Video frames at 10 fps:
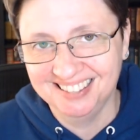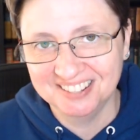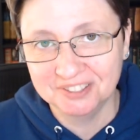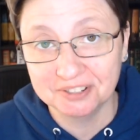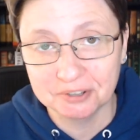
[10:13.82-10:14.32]

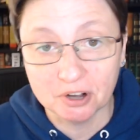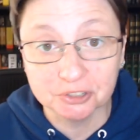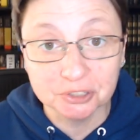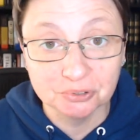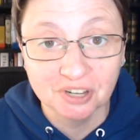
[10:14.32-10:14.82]
and they're all
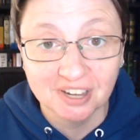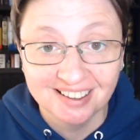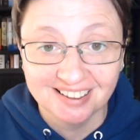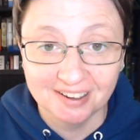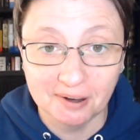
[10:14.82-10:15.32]
due
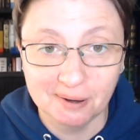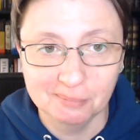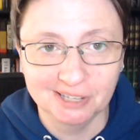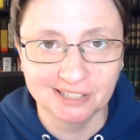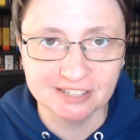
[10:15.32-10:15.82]
um,
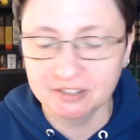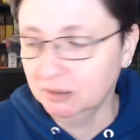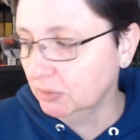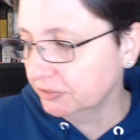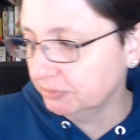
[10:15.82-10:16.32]
in less than a
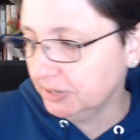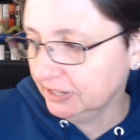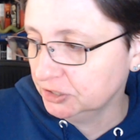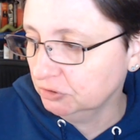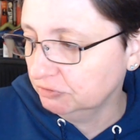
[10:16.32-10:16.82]
month from now,
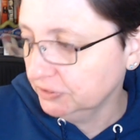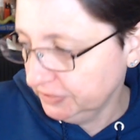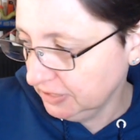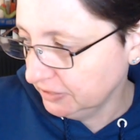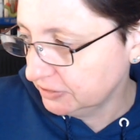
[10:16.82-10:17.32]
like June
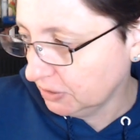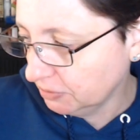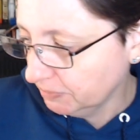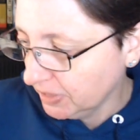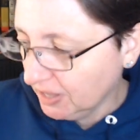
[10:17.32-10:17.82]
fifteenth. So
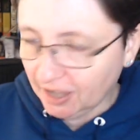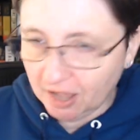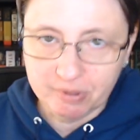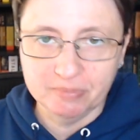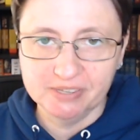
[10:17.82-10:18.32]
I'll
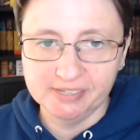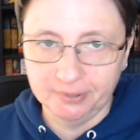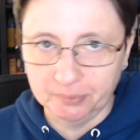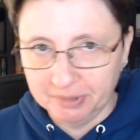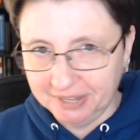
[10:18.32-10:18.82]
be busy,
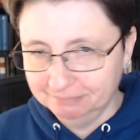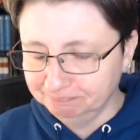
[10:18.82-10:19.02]
little bee.